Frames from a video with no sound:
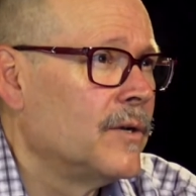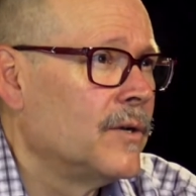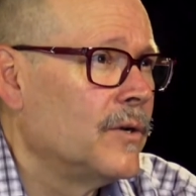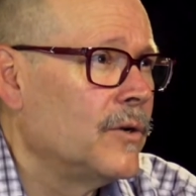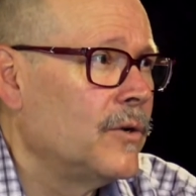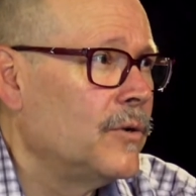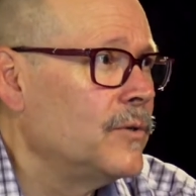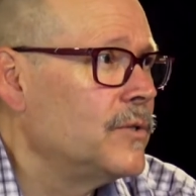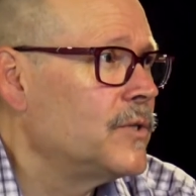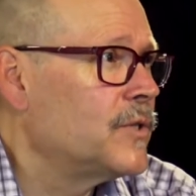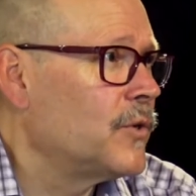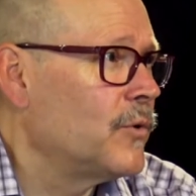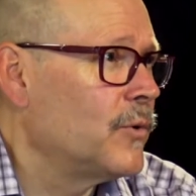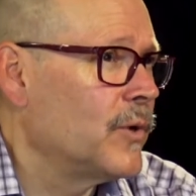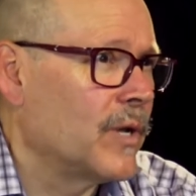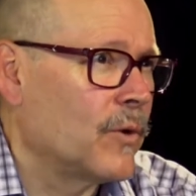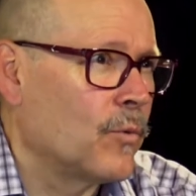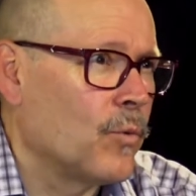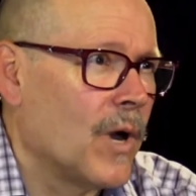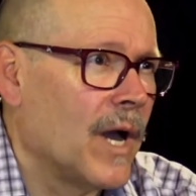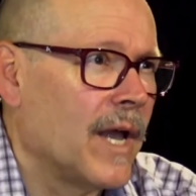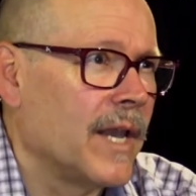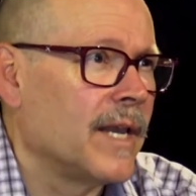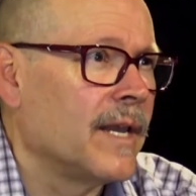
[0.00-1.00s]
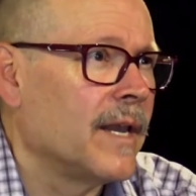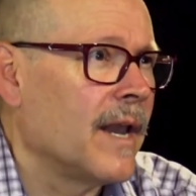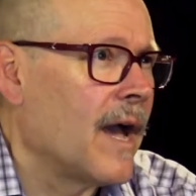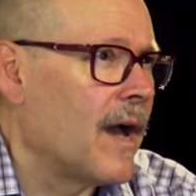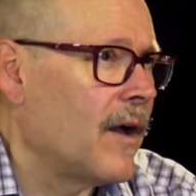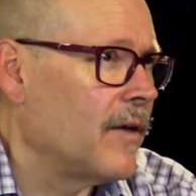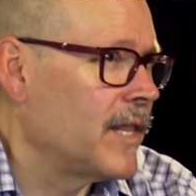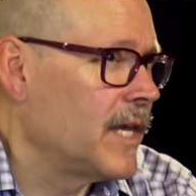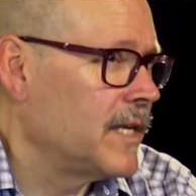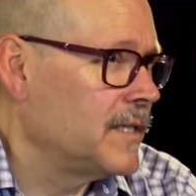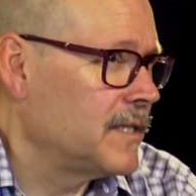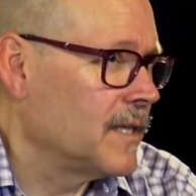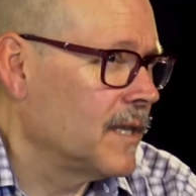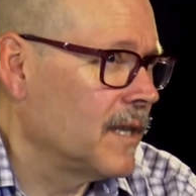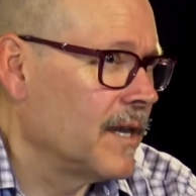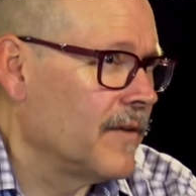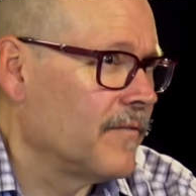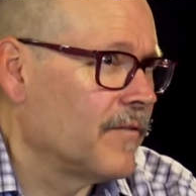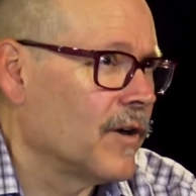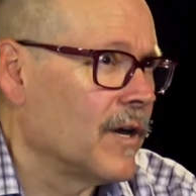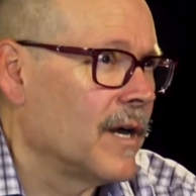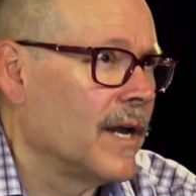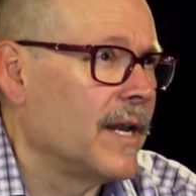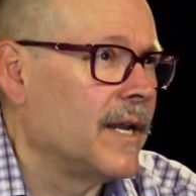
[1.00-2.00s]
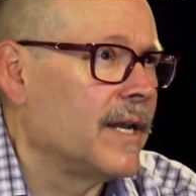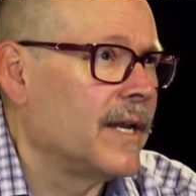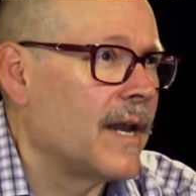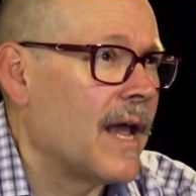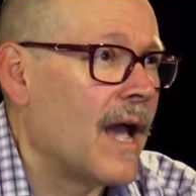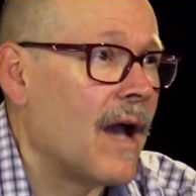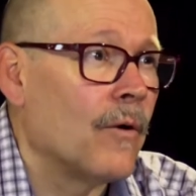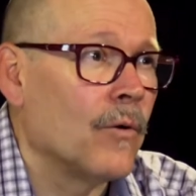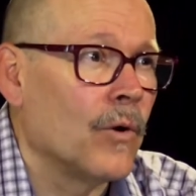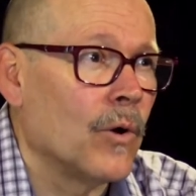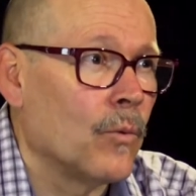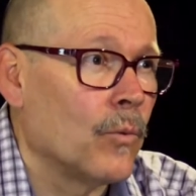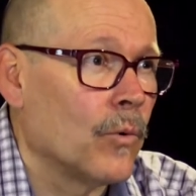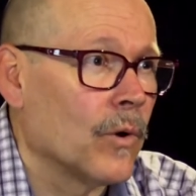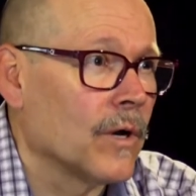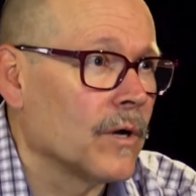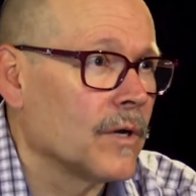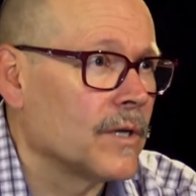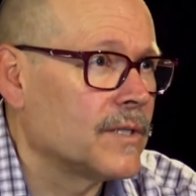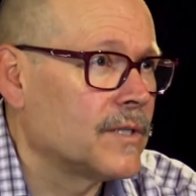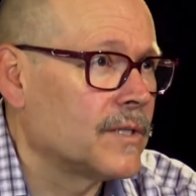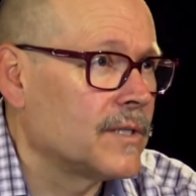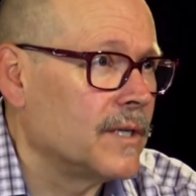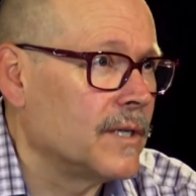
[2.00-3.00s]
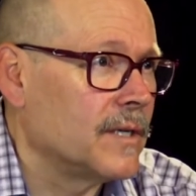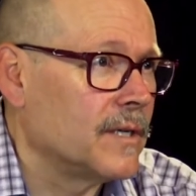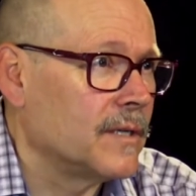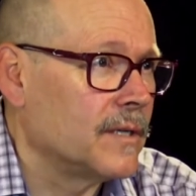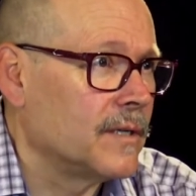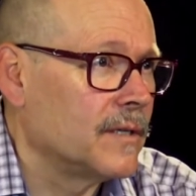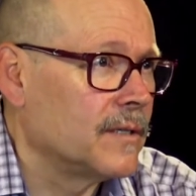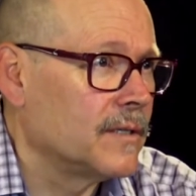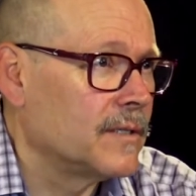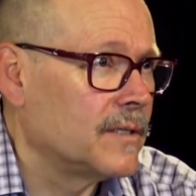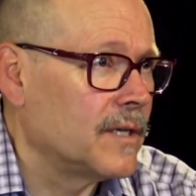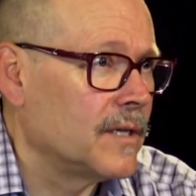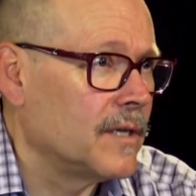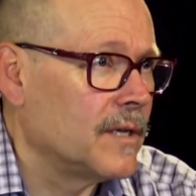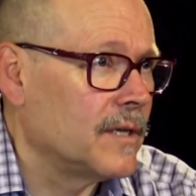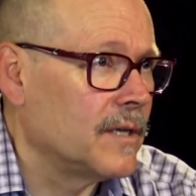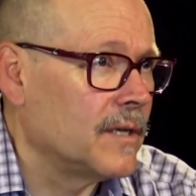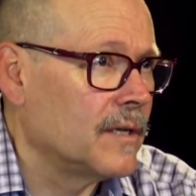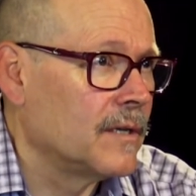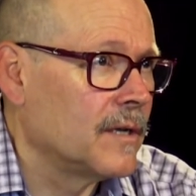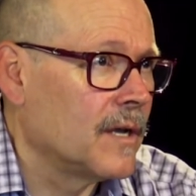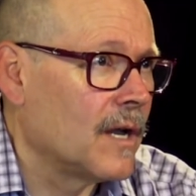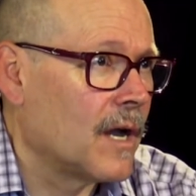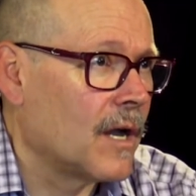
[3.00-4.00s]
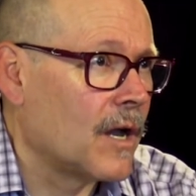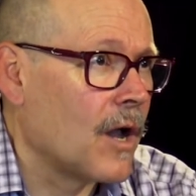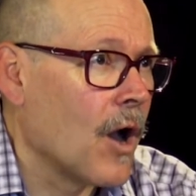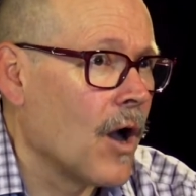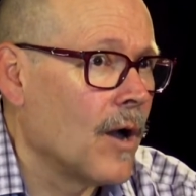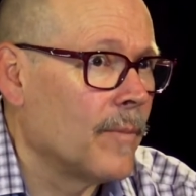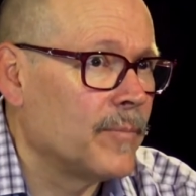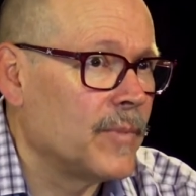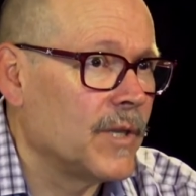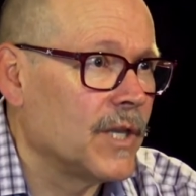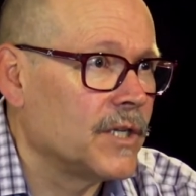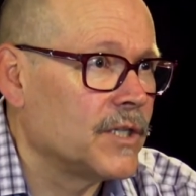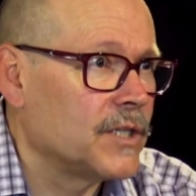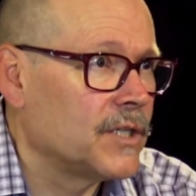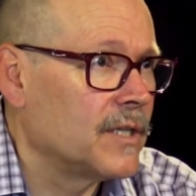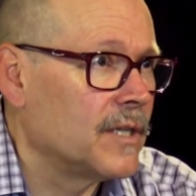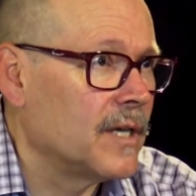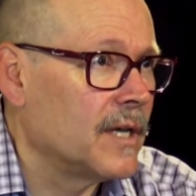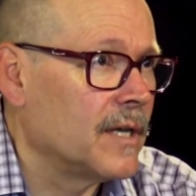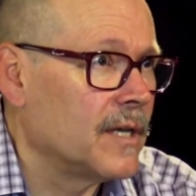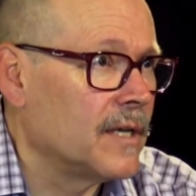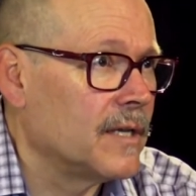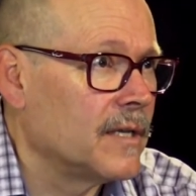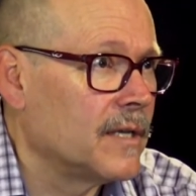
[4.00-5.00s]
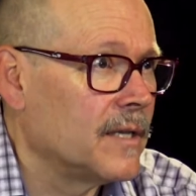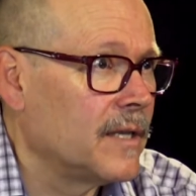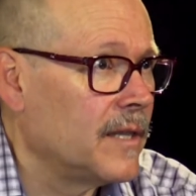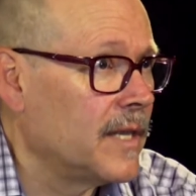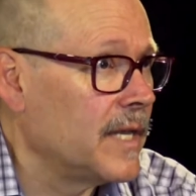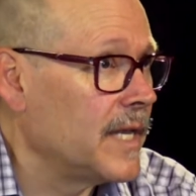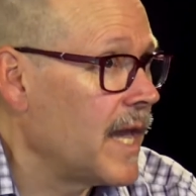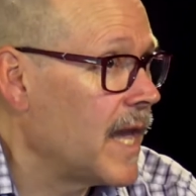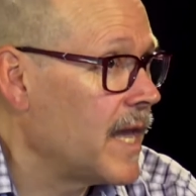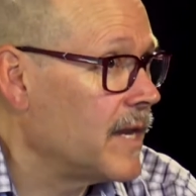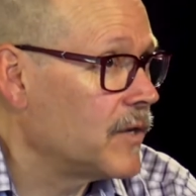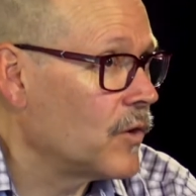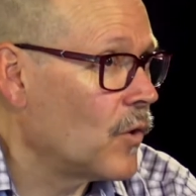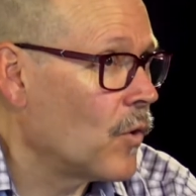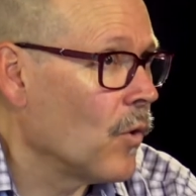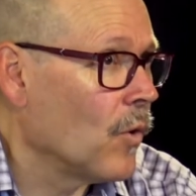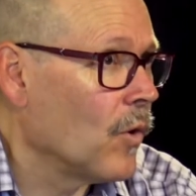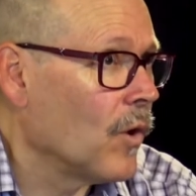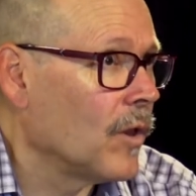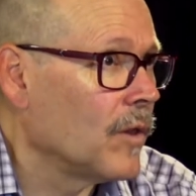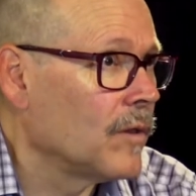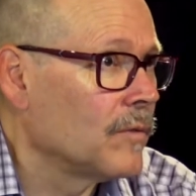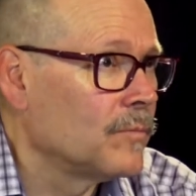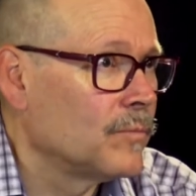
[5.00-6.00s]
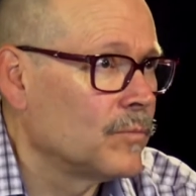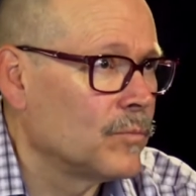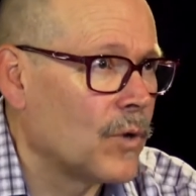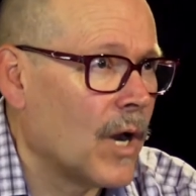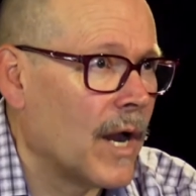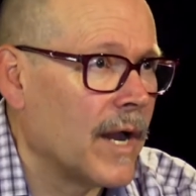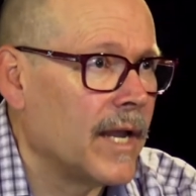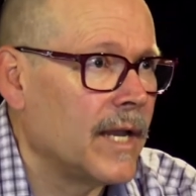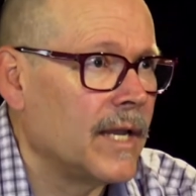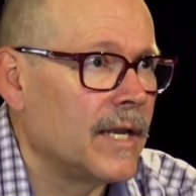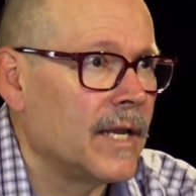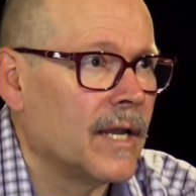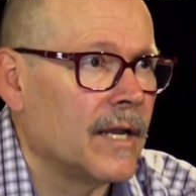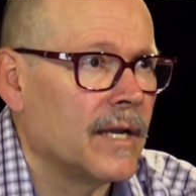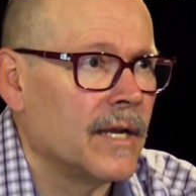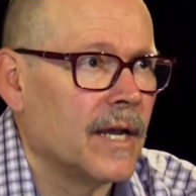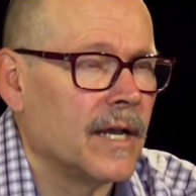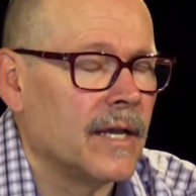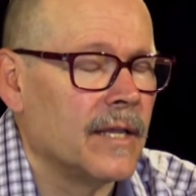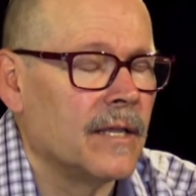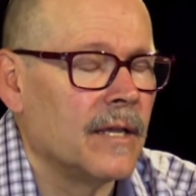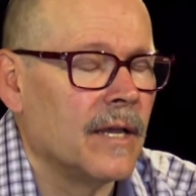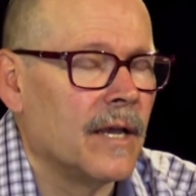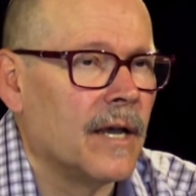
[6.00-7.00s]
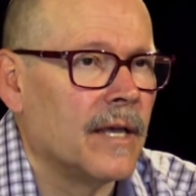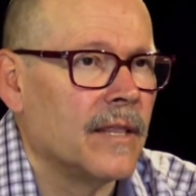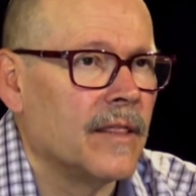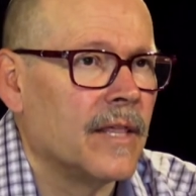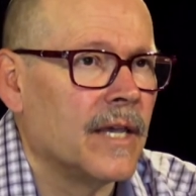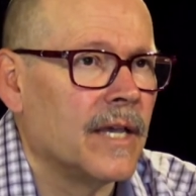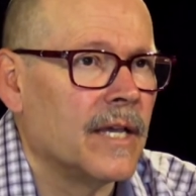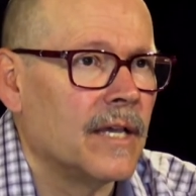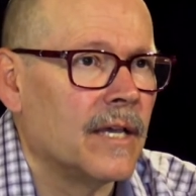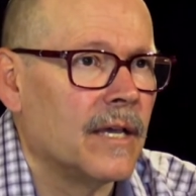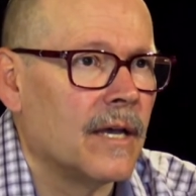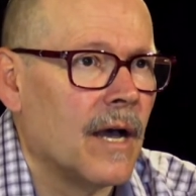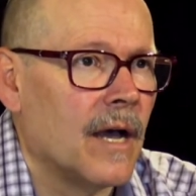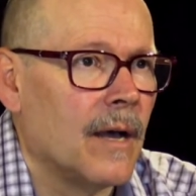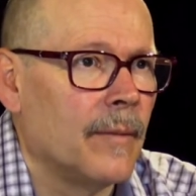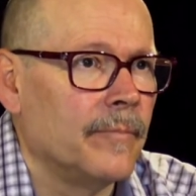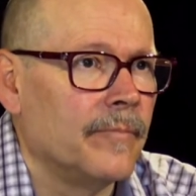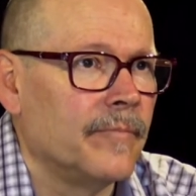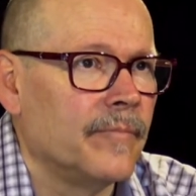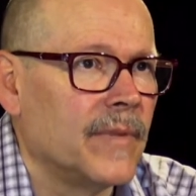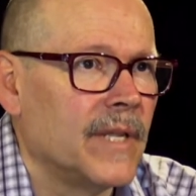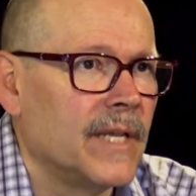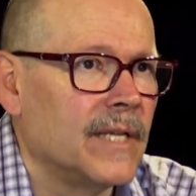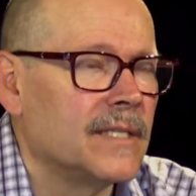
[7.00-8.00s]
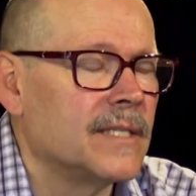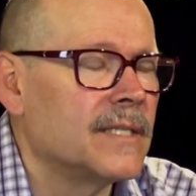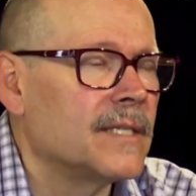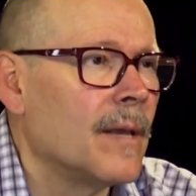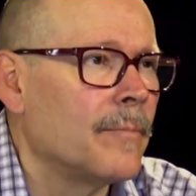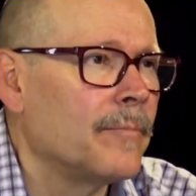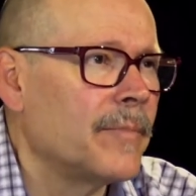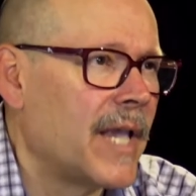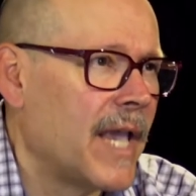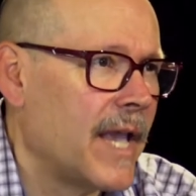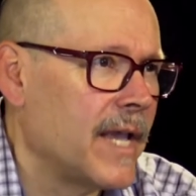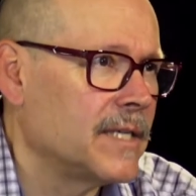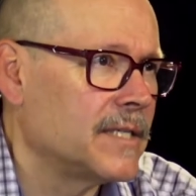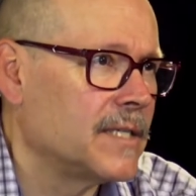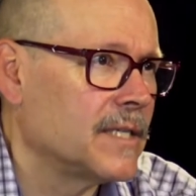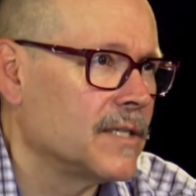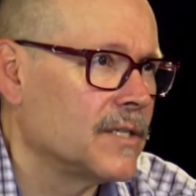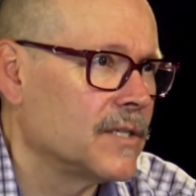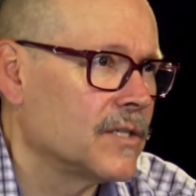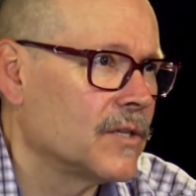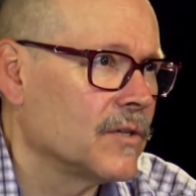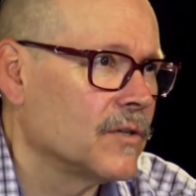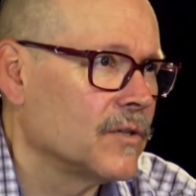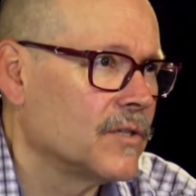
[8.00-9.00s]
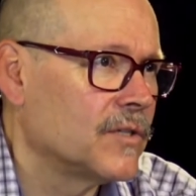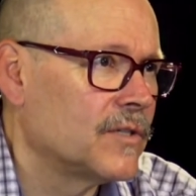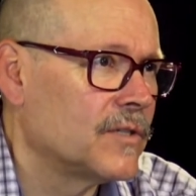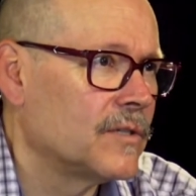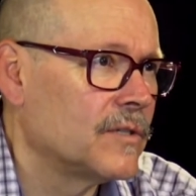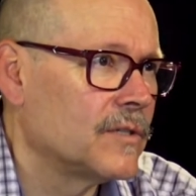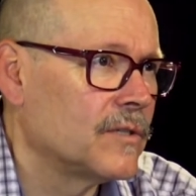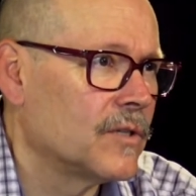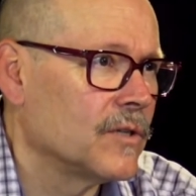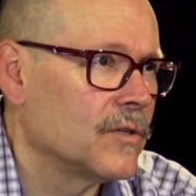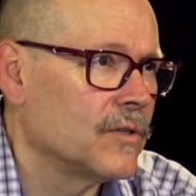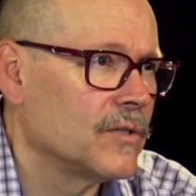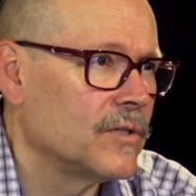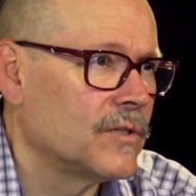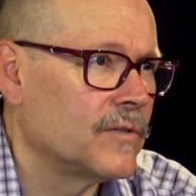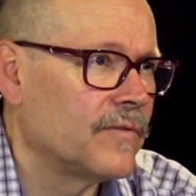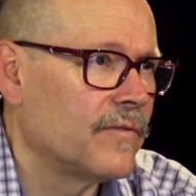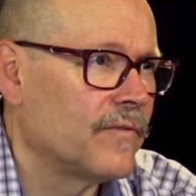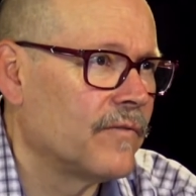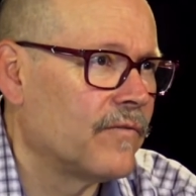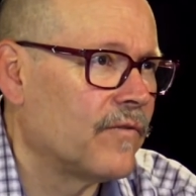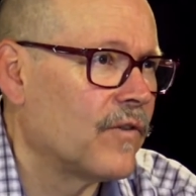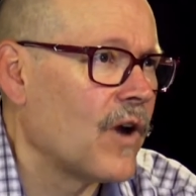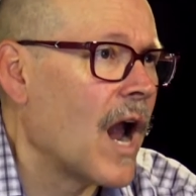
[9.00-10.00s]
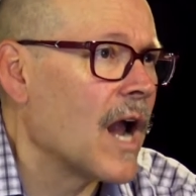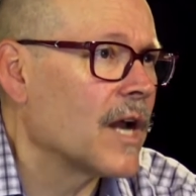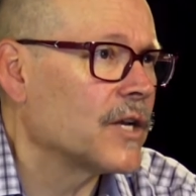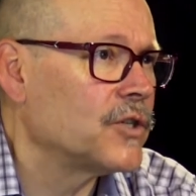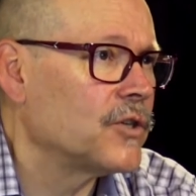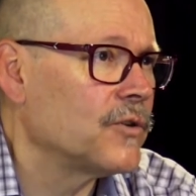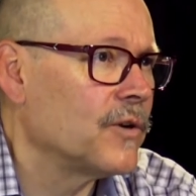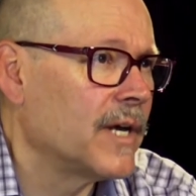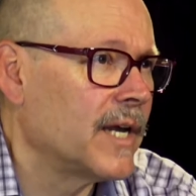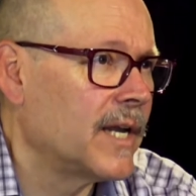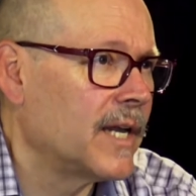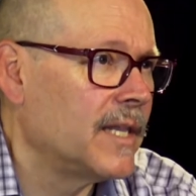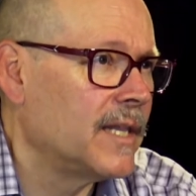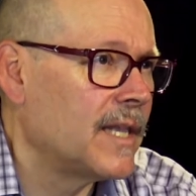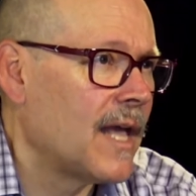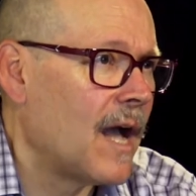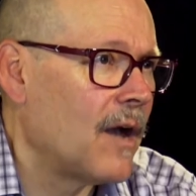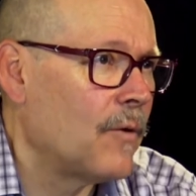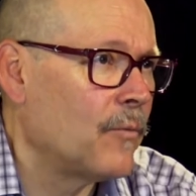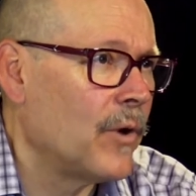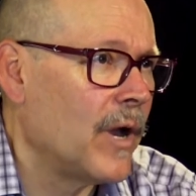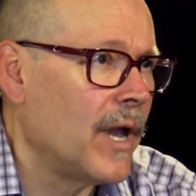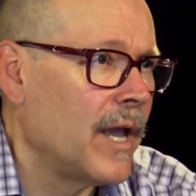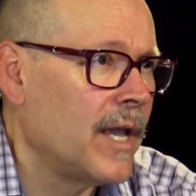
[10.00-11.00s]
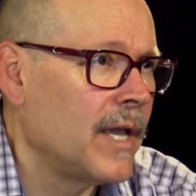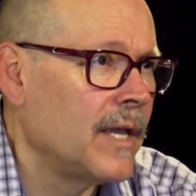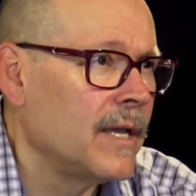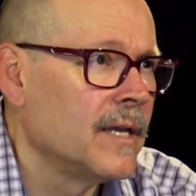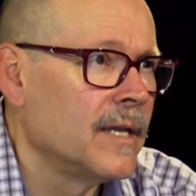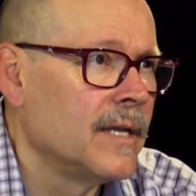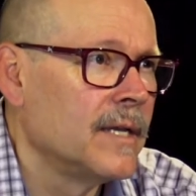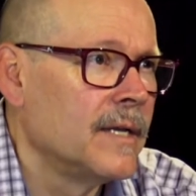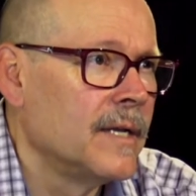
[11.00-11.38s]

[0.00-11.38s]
who's doing what and how they deliver it and how it works to accomplish the end goal, right? And I think in some cases there's fracturing in that way.